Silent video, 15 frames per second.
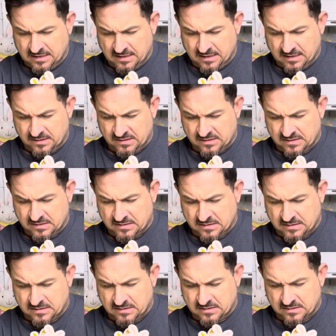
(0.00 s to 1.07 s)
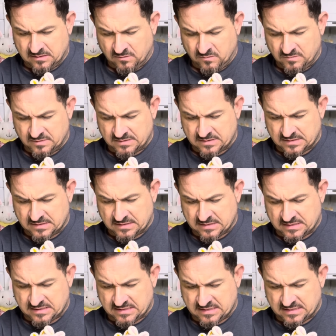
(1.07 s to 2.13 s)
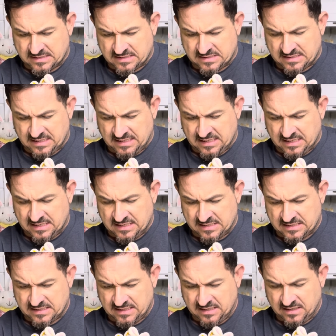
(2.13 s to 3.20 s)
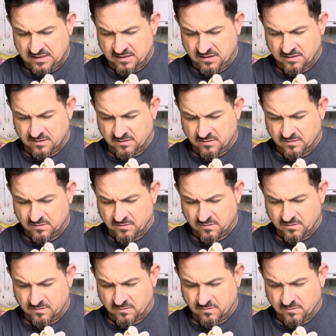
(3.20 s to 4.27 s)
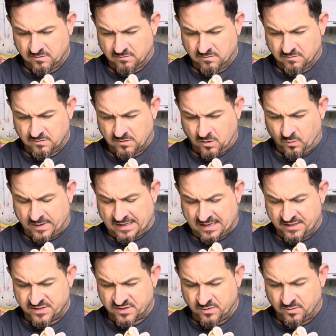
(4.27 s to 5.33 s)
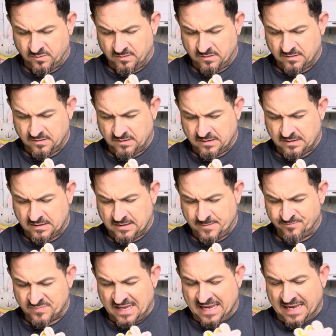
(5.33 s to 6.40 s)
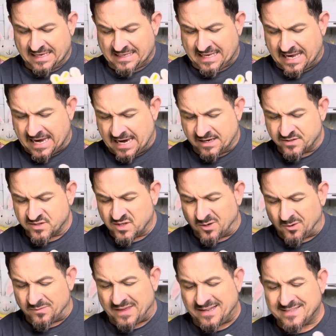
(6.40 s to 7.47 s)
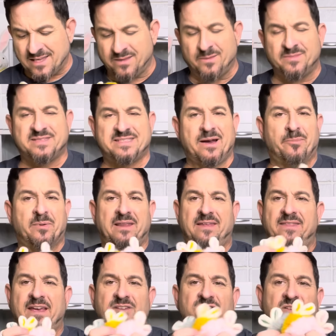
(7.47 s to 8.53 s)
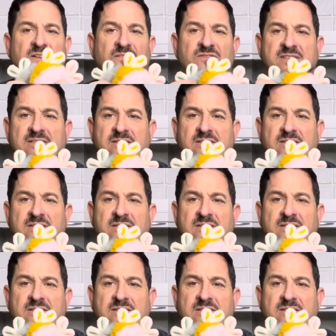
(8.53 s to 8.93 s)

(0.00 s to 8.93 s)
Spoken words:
I don't see it here. Oh, wait, I do. Yeah, so they sell them separately. They should have